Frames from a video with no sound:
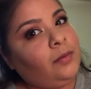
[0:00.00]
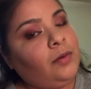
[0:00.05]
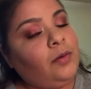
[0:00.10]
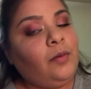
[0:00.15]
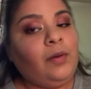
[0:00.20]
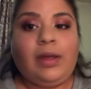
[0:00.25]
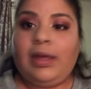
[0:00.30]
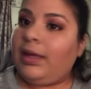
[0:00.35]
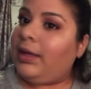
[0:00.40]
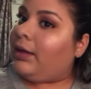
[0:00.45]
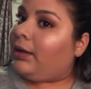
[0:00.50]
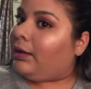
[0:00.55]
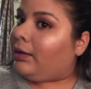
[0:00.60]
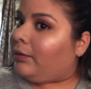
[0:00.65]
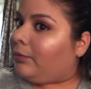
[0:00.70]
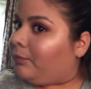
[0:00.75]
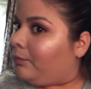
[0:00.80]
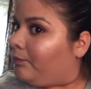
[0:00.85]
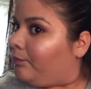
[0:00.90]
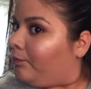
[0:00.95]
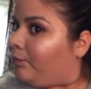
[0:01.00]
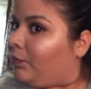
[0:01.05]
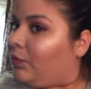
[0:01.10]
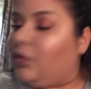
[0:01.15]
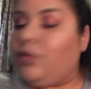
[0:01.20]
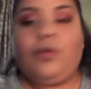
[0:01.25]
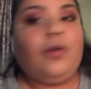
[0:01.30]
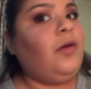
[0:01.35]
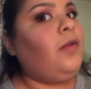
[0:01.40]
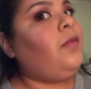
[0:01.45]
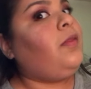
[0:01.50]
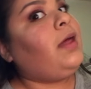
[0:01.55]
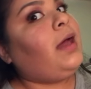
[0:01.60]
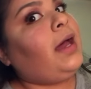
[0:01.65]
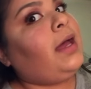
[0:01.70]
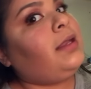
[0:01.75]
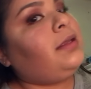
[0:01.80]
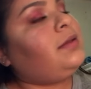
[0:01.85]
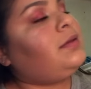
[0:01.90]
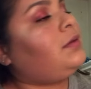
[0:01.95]
Okay, so
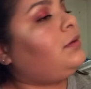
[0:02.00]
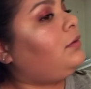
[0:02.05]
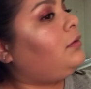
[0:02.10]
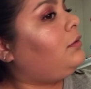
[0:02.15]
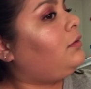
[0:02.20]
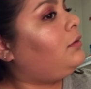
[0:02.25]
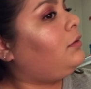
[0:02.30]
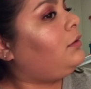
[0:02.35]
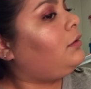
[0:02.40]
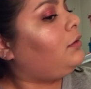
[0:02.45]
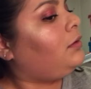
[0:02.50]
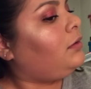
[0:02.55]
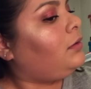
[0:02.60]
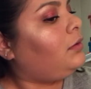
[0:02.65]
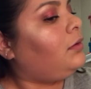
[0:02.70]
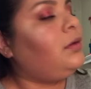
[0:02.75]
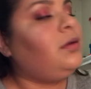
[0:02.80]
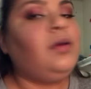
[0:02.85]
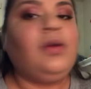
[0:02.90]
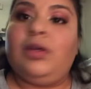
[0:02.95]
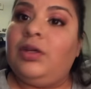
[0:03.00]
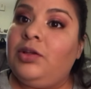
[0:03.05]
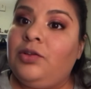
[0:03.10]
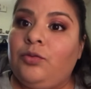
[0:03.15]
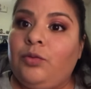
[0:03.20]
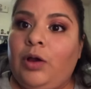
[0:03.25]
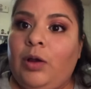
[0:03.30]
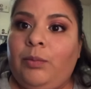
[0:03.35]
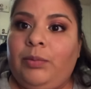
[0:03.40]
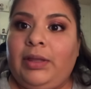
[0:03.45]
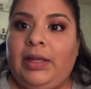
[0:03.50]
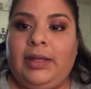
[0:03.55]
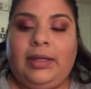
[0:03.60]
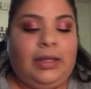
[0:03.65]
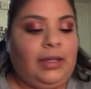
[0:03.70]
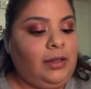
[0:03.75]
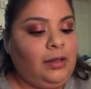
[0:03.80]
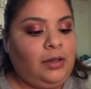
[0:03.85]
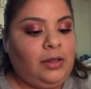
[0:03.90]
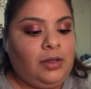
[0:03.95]
that is well
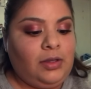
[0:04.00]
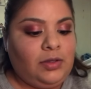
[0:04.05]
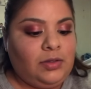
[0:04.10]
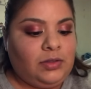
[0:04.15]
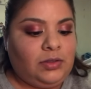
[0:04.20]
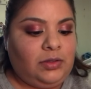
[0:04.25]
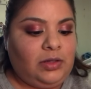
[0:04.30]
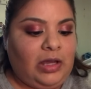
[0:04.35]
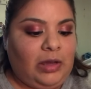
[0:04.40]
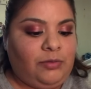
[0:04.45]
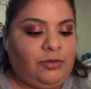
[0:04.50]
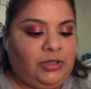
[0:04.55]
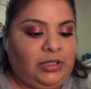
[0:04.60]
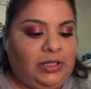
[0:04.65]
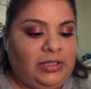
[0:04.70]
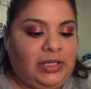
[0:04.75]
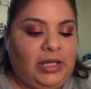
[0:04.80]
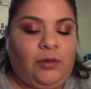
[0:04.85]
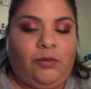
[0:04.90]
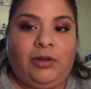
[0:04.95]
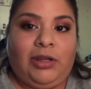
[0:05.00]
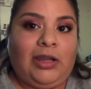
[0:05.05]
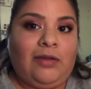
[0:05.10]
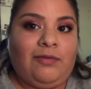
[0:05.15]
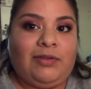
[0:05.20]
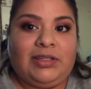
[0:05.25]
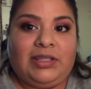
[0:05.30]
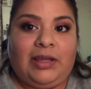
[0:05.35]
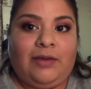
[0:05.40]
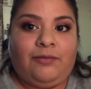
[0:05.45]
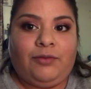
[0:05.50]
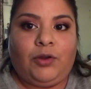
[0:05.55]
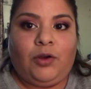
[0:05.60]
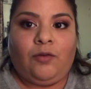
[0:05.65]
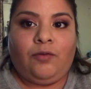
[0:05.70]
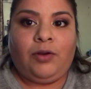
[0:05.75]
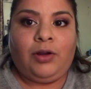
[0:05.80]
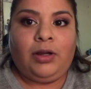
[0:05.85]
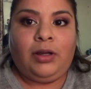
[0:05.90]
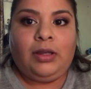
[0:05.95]
blended. So now I'm just going to take whatever's left
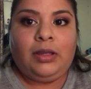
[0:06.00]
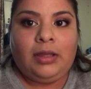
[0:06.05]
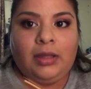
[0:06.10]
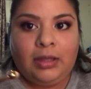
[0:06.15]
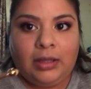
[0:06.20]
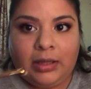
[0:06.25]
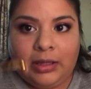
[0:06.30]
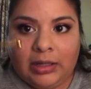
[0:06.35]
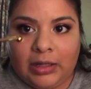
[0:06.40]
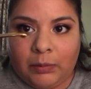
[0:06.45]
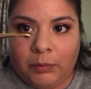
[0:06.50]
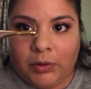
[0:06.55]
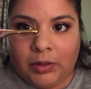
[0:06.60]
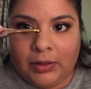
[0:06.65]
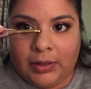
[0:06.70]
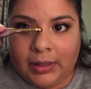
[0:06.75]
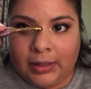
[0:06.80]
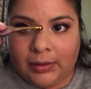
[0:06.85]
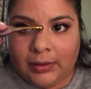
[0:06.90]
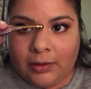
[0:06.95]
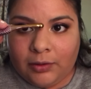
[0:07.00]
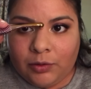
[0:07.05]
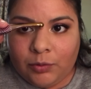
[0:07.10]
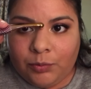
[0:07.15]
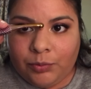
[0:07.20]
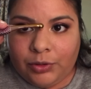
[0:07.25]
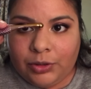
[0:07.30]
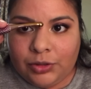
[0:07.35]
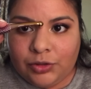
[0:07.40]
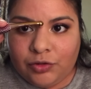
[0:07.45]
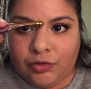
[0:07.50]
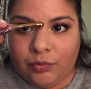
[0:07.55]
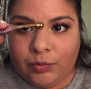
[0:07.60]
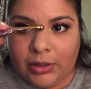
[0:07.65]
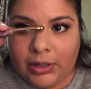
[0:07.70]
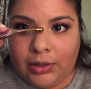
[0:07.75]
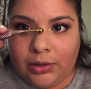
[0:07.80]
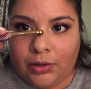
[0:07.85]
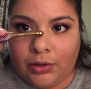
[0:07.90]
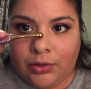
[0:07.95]
over and I'm going to take it down the bridge of
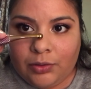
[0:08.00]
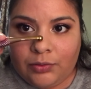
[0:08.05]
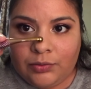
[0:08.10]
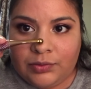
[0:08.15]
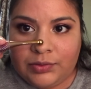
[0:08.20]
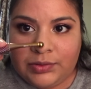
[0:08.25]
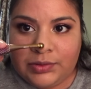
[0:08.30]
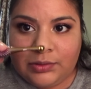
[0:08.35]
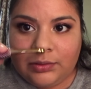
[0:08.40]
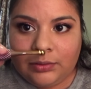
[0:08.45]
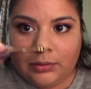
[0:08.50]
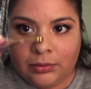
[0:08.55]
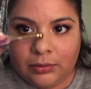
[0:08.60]
my nose.